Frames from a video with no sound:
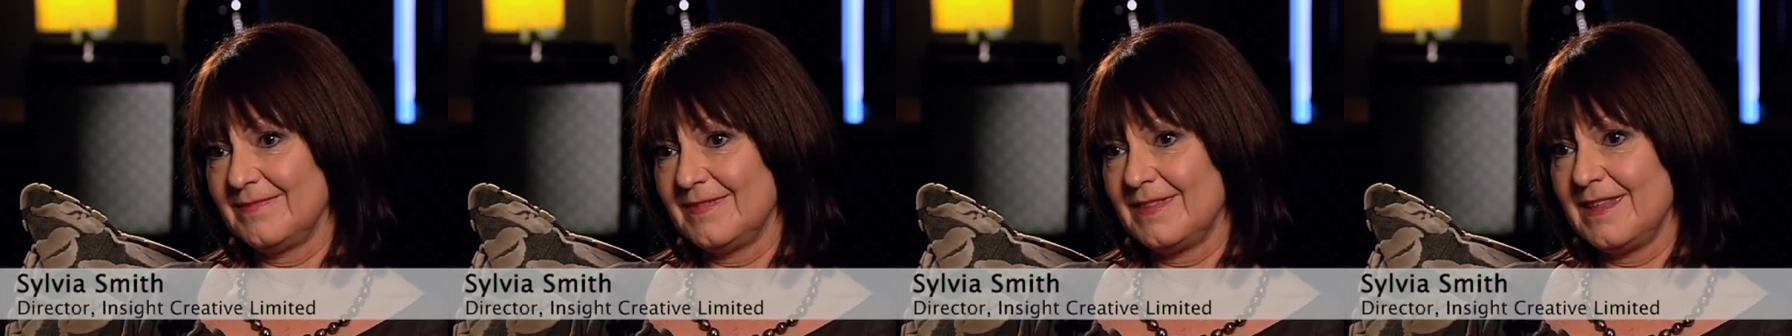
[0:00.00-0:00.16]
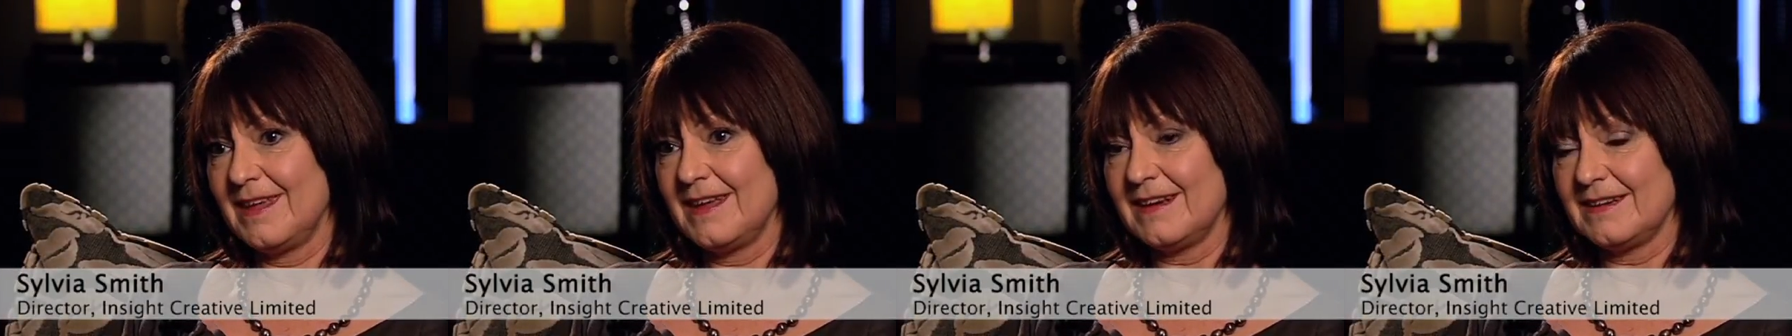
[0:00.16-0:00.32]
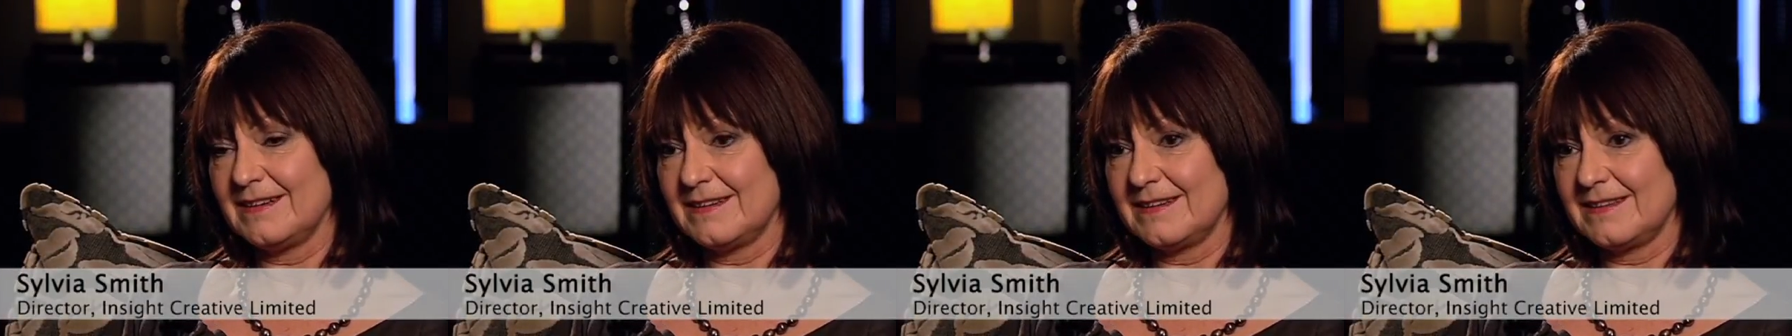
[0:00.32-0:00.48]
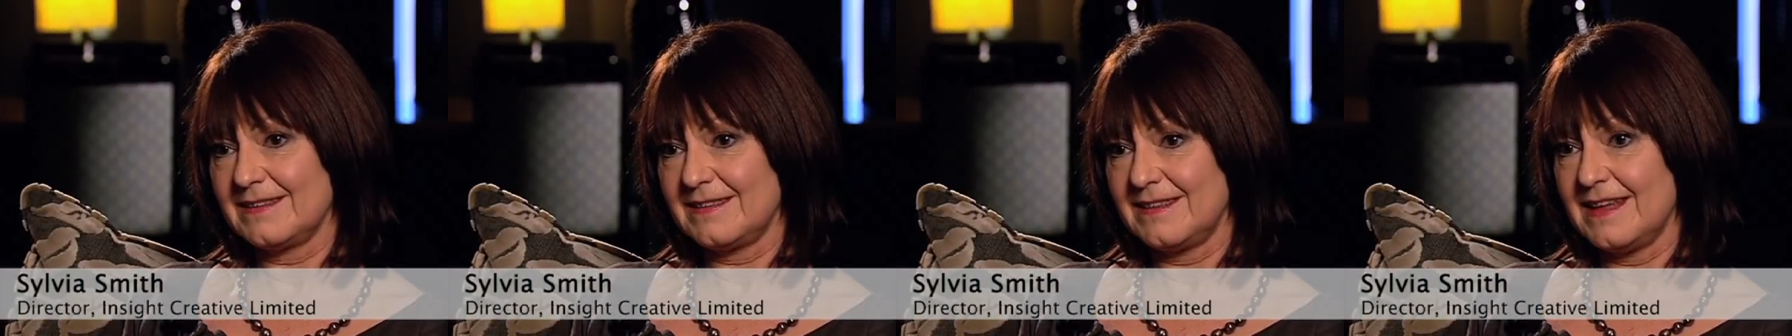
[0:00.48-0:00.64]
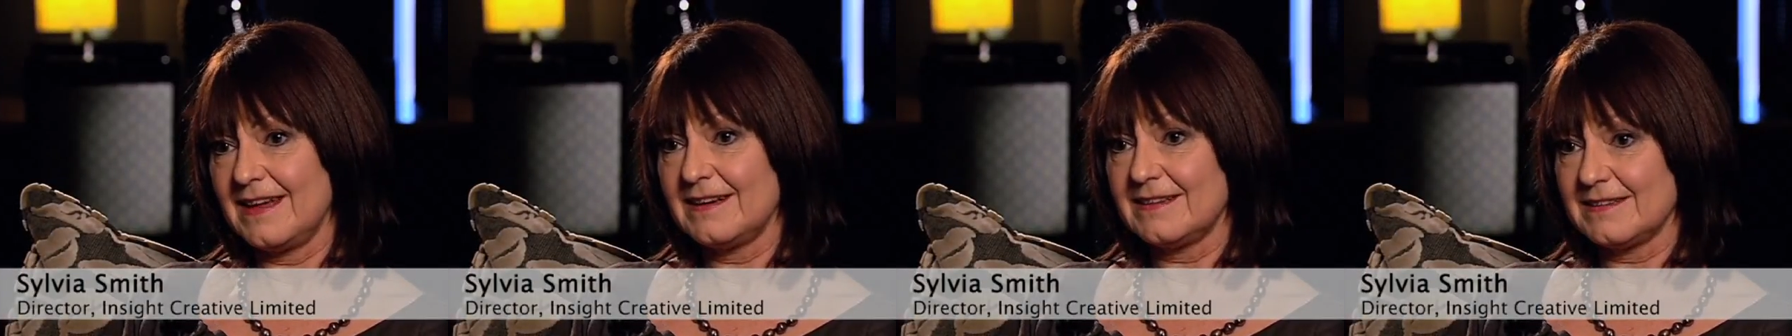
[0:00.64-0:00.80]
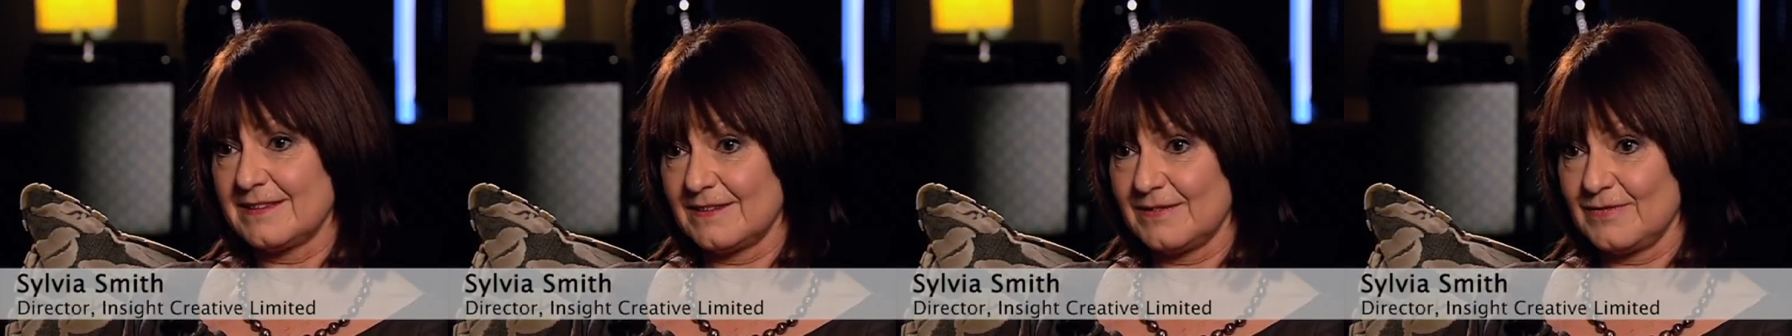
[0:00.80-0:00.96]
That
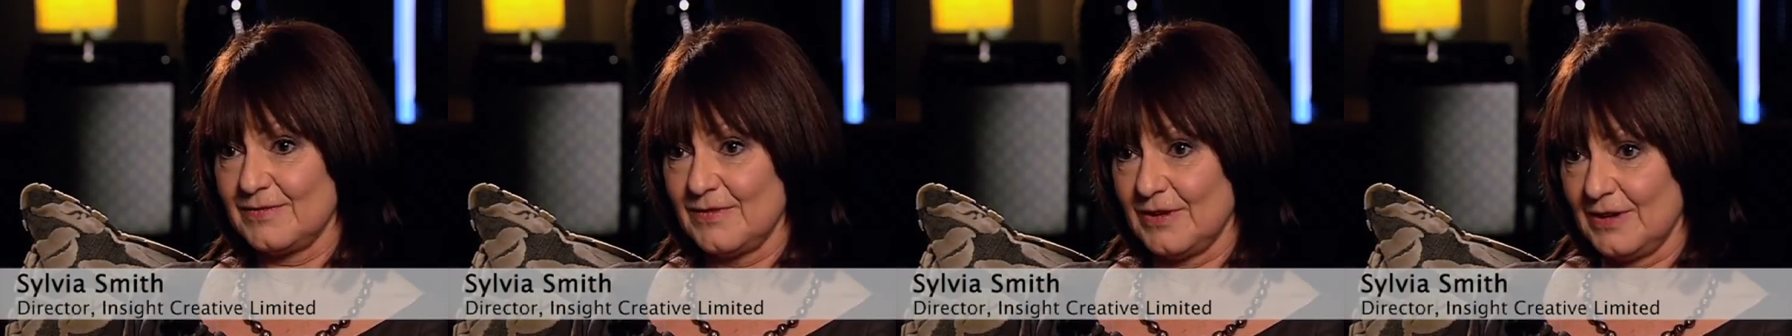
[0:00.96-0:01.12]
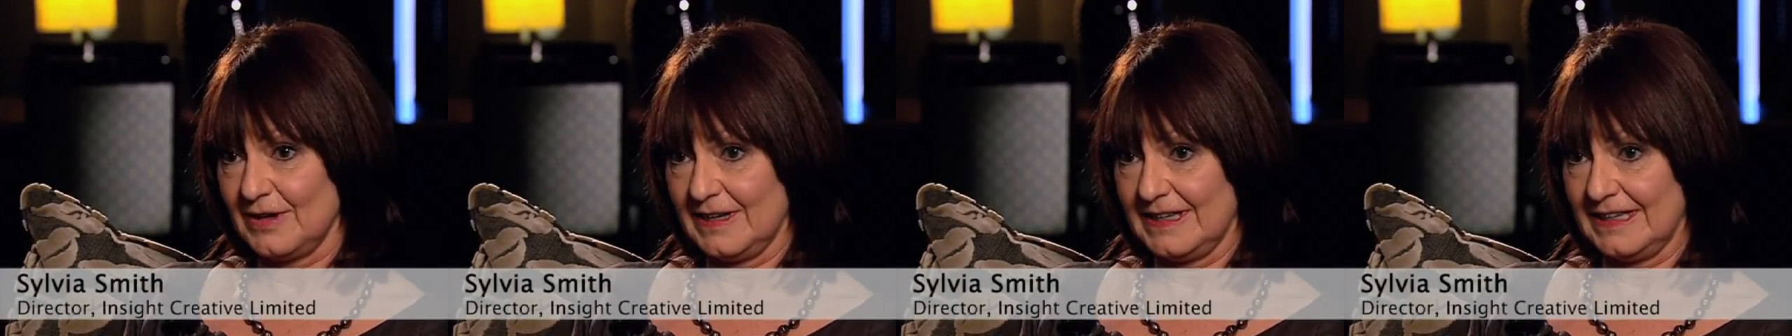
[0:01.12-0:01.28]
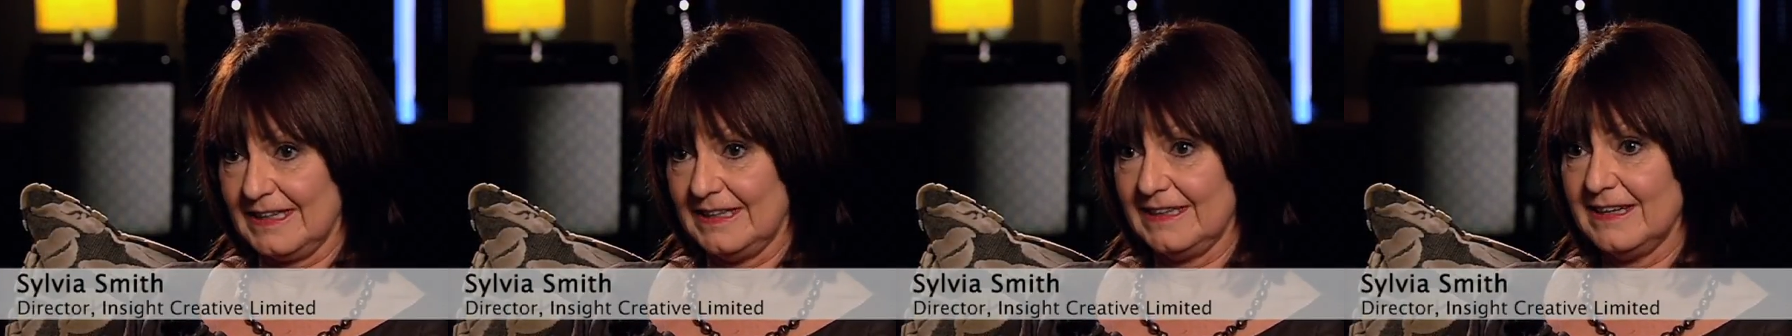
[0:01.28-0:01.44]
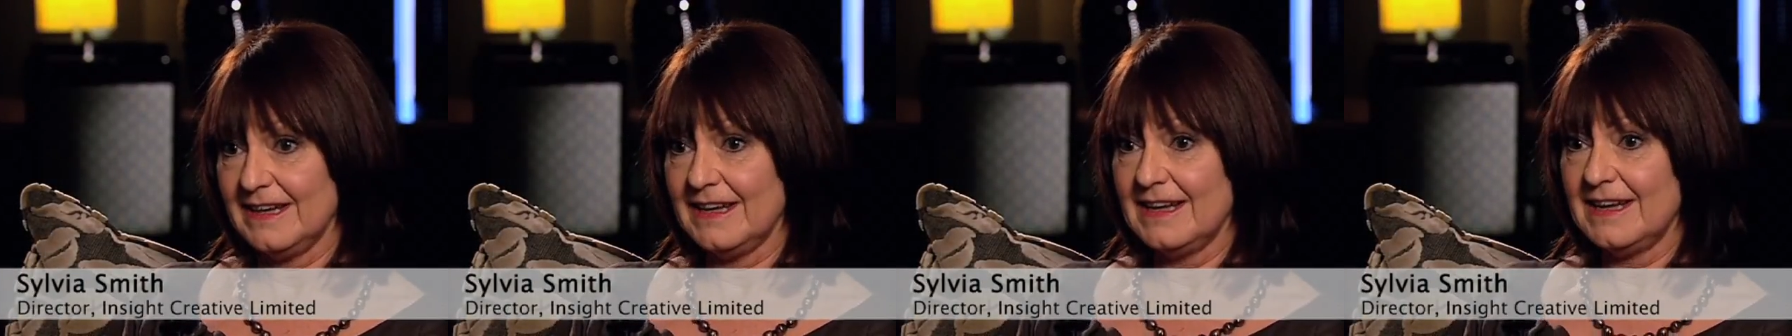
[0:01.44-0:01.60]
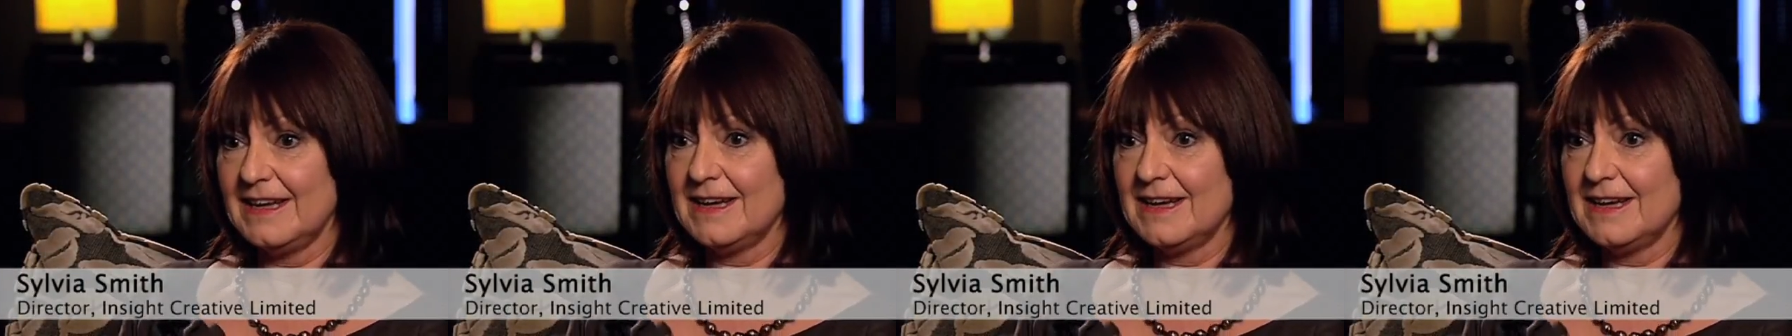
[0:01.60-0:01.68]
is folly.